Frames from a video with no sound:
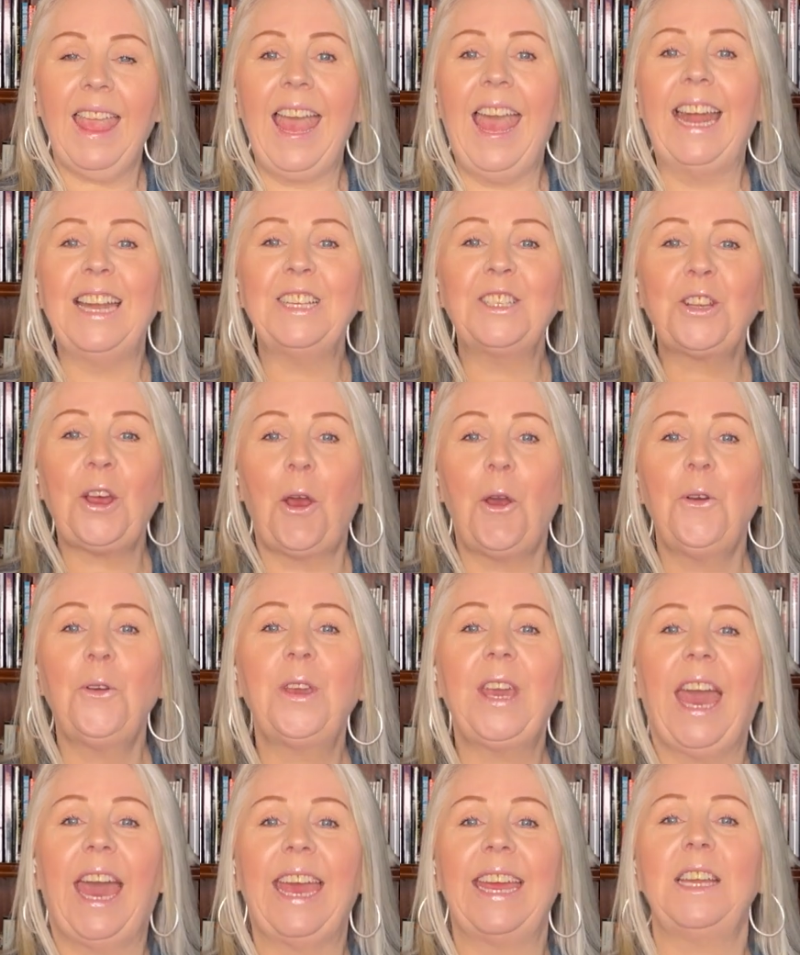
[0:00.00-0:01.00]
And it's
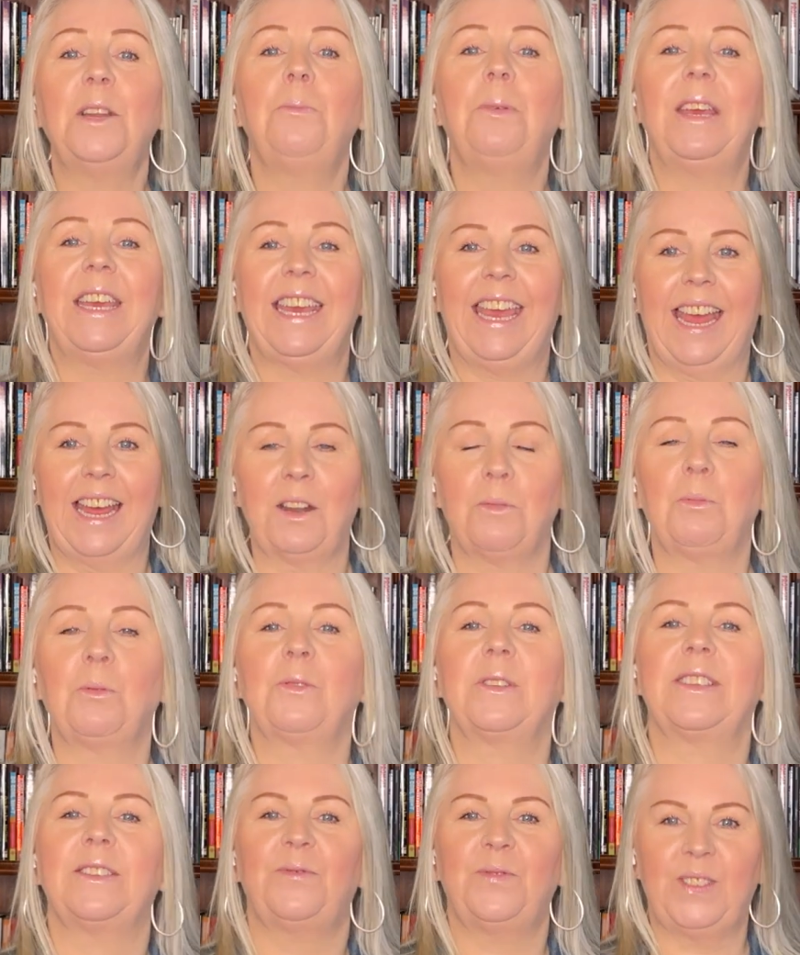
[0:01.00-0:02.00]
okay to be accountable
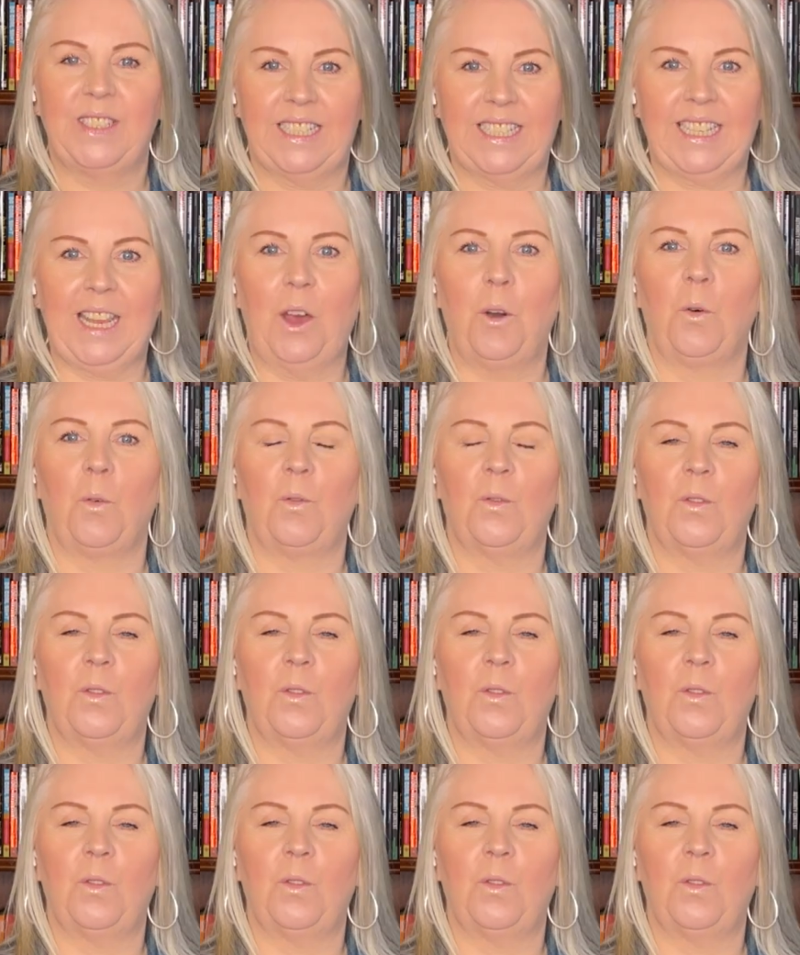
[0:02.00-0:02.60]
for self.